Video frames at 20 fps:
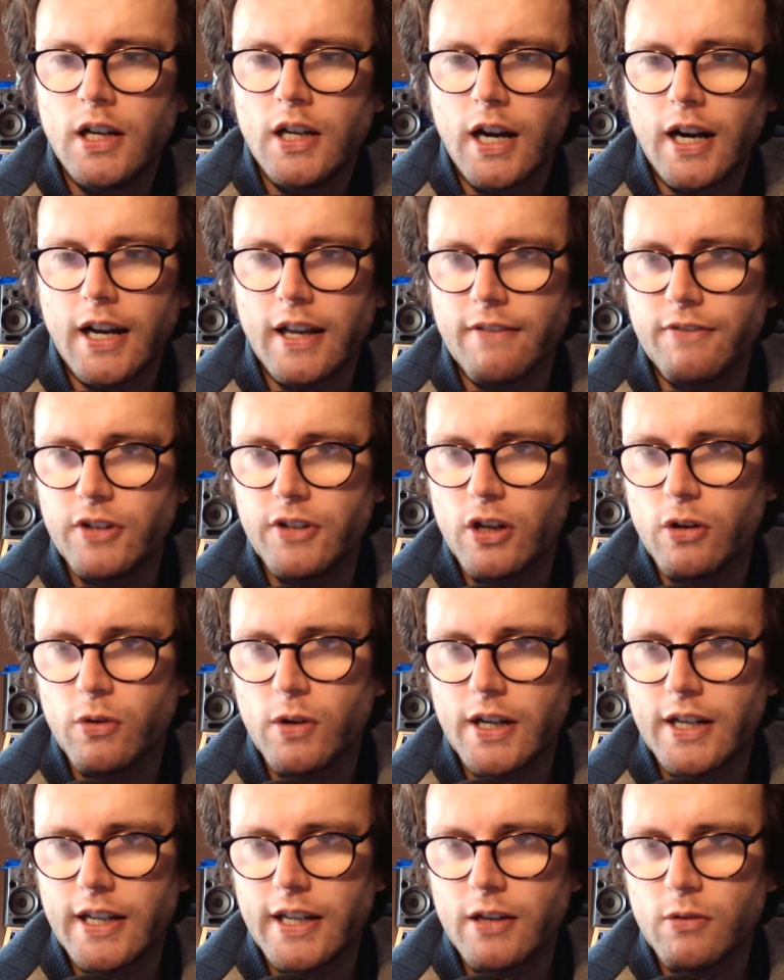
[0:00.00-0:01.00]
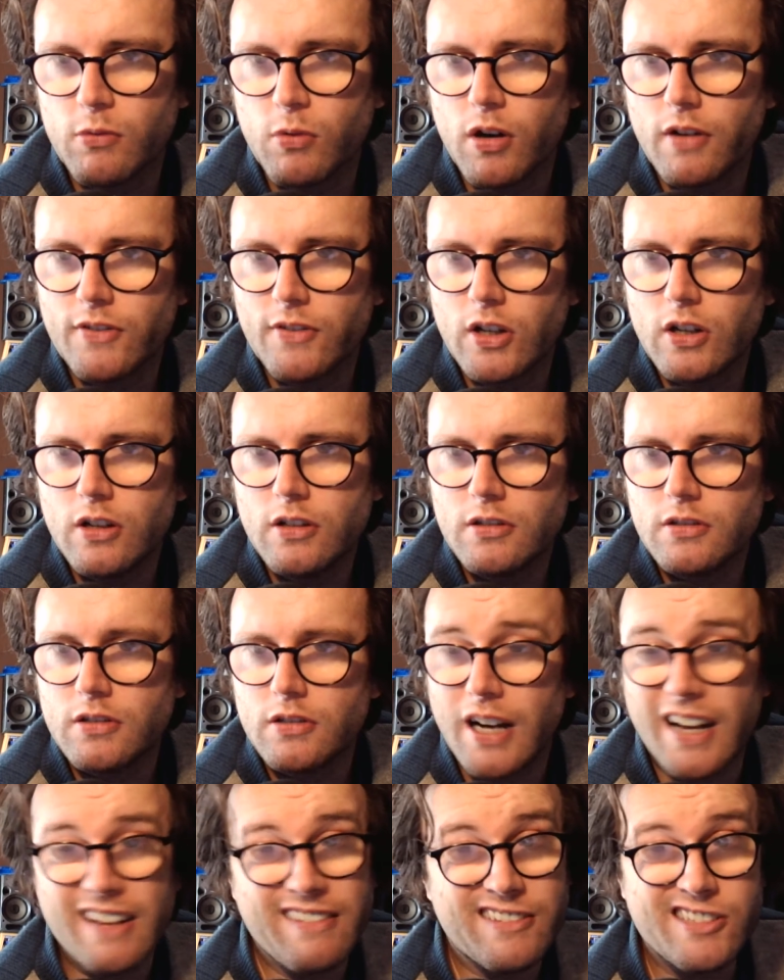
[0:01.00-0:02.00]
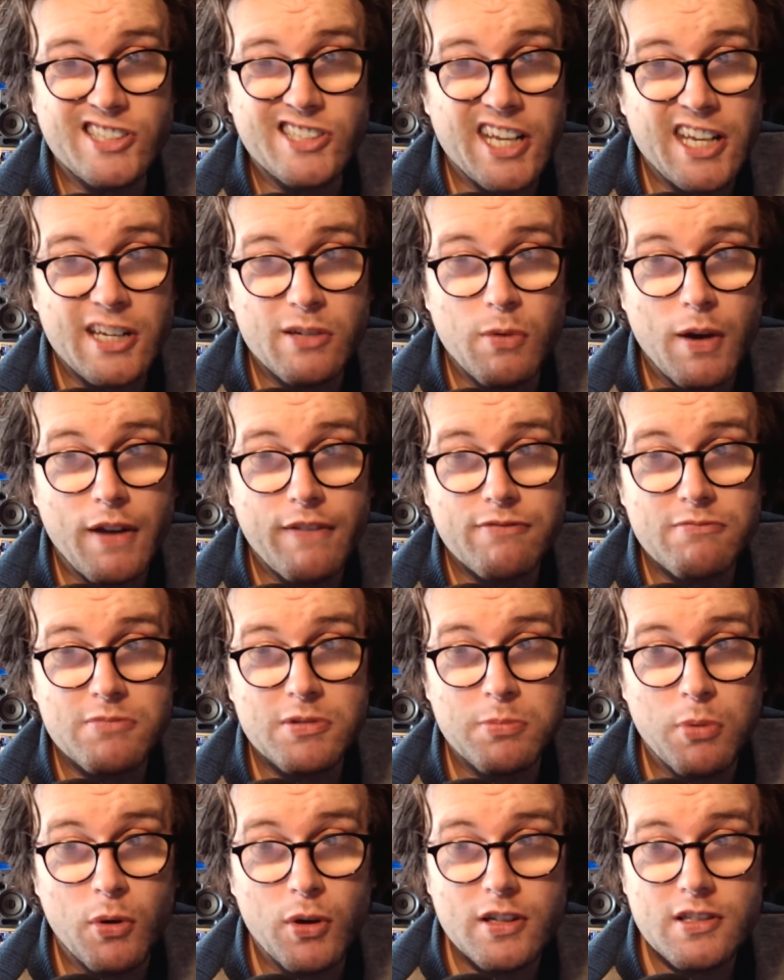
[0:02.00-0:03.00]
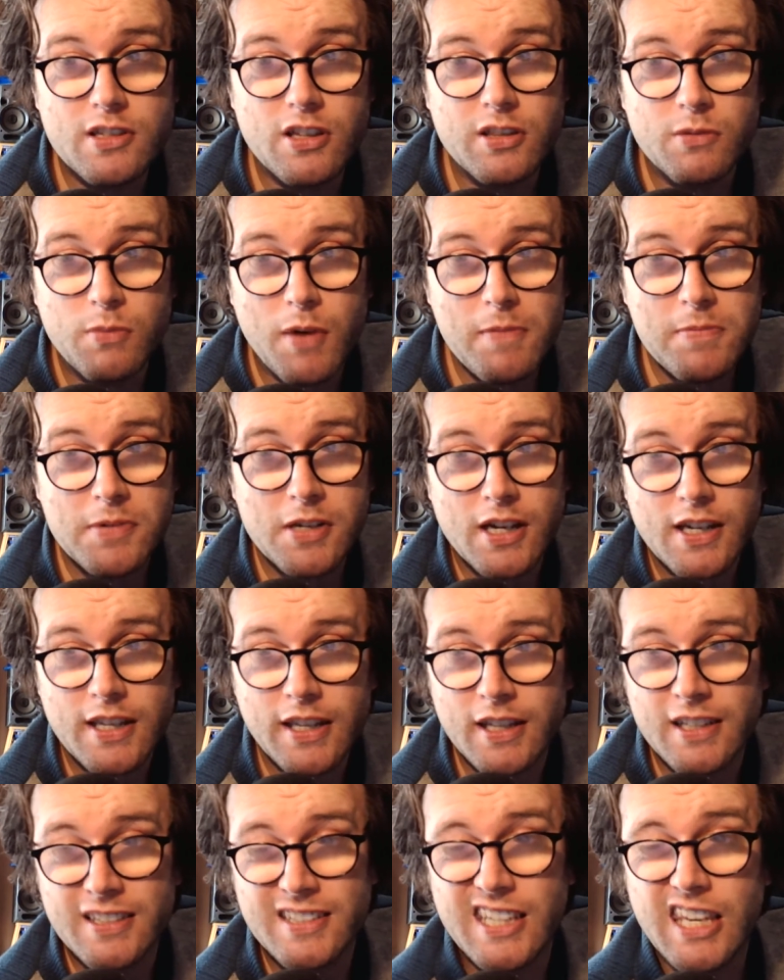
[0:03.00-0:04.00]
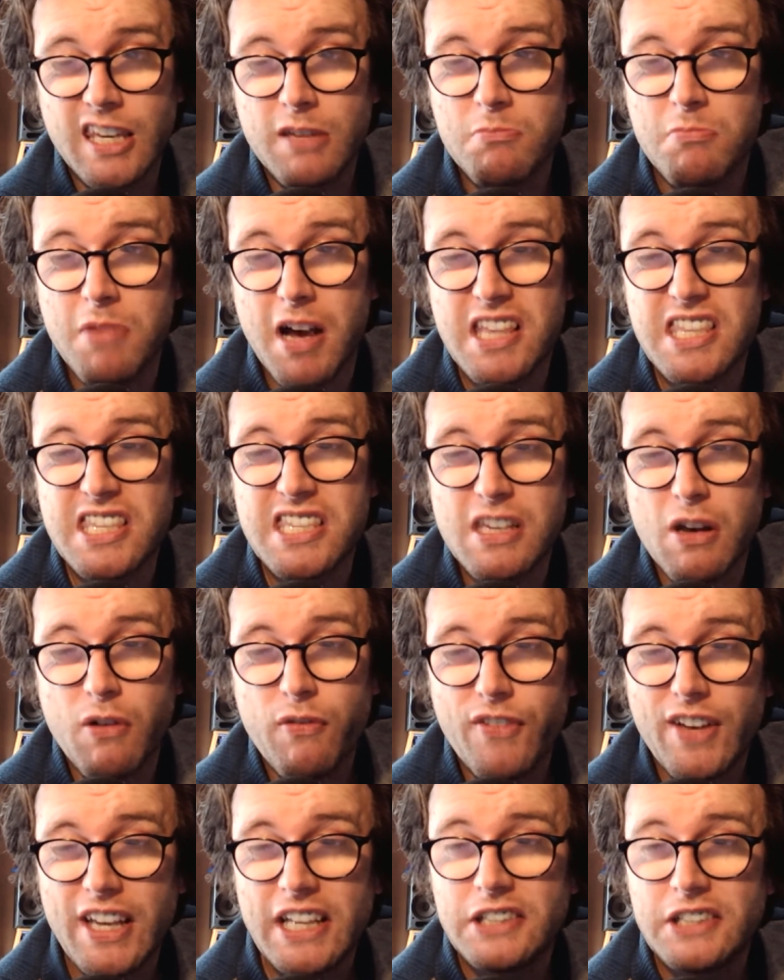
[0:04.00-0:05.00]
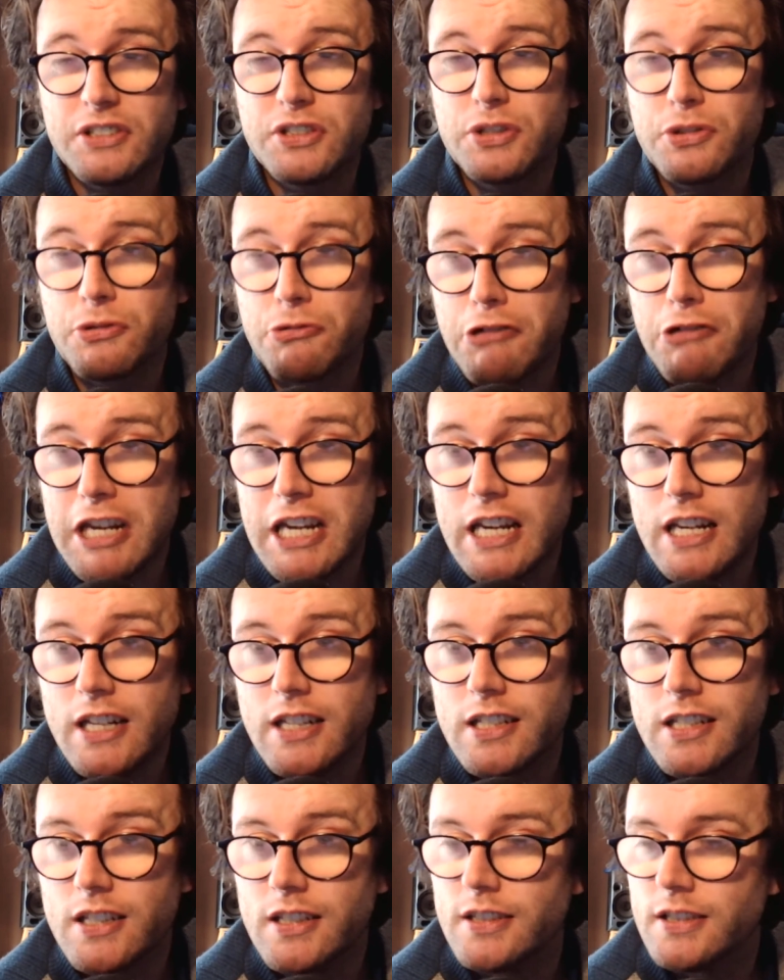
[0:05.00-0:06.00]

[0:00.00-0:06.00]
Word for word: I have no idea what I've got. i stayed away from spoilers on the website to keep myself intrigued.